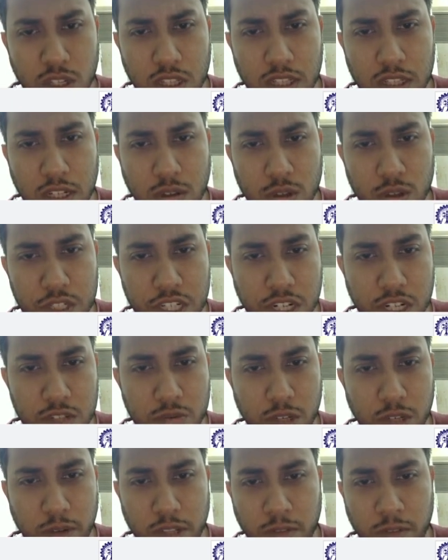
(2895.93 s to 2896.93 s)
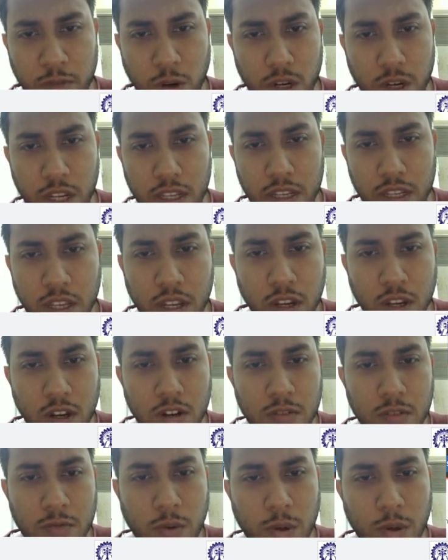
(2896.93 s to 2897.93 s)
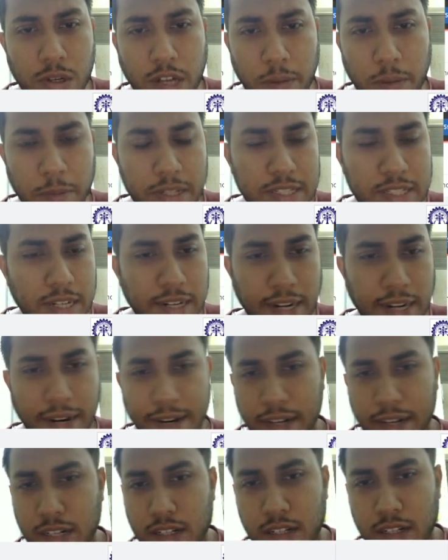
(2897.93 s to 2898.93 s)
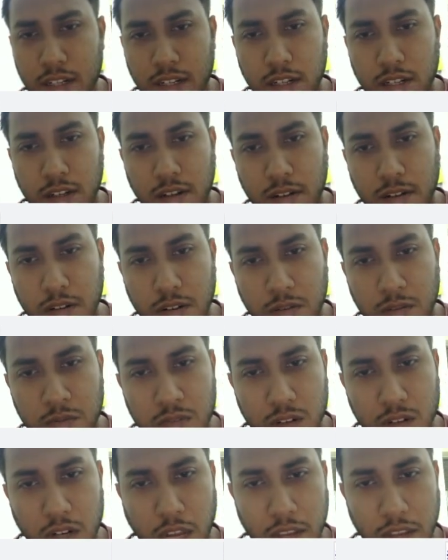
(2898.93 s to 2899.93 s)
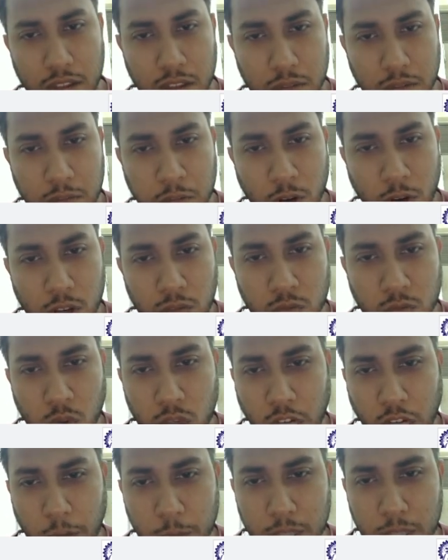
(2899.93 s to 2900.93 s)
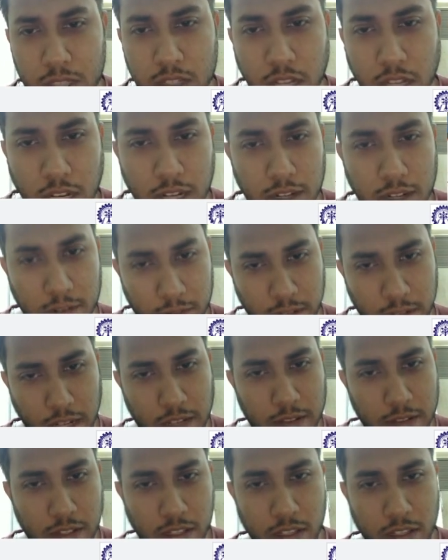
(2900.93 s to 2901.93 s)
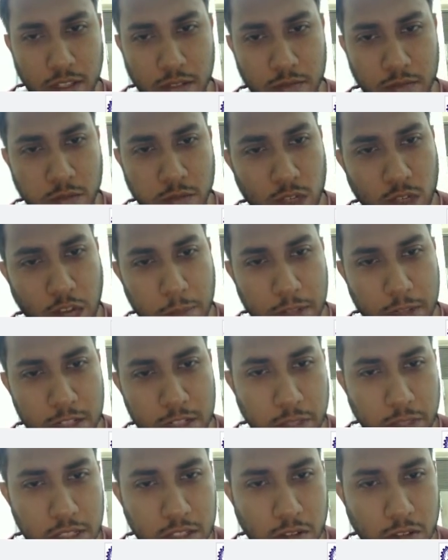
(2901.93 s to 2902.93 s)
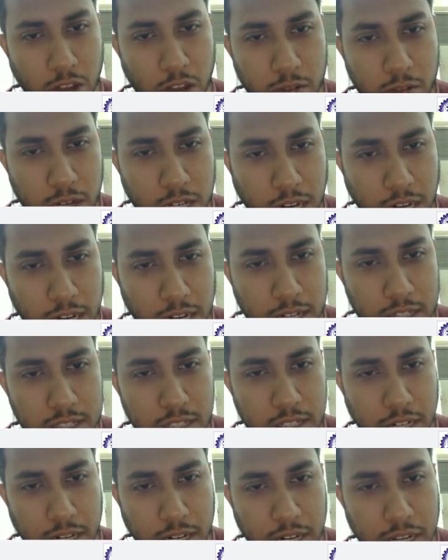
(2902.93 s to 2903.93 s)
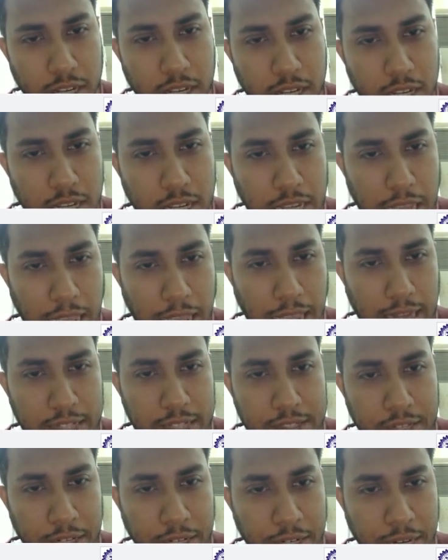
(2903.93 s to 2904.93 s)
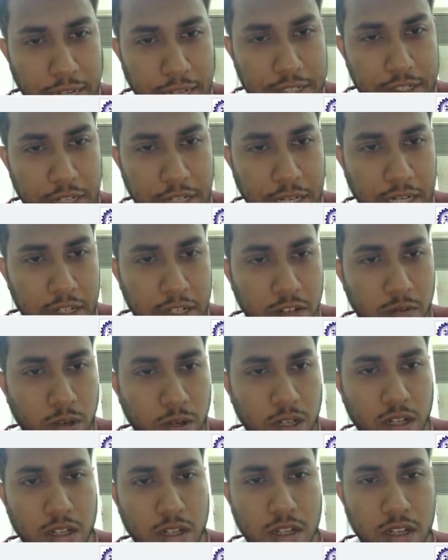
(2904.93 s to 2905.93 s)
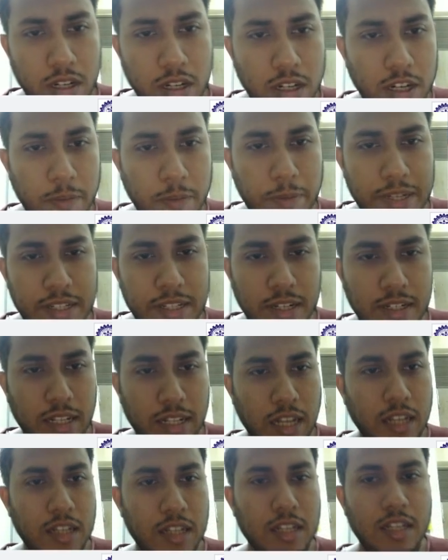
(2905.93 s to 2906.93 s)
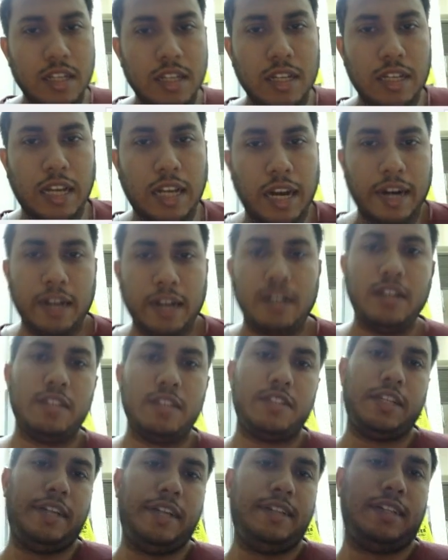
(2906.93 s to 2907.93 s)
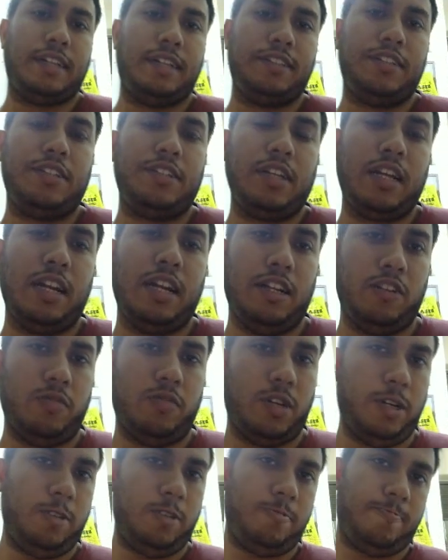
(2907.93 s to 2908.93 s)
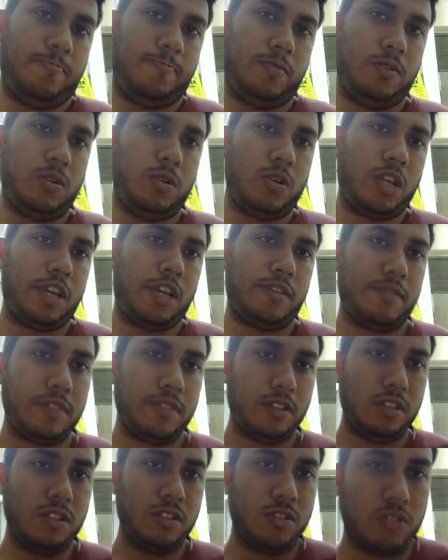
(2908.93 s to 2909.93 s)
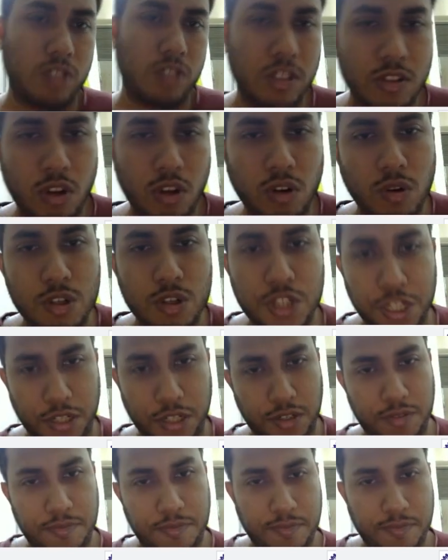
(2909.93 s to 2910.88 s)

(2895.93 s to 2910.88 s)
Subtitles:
the question is, which of the following four tuples are correct? Like following four tuples, like the four tuples means you have a current state, action, next state, and reward represent the correct state transition and reward. Okay, this is your question.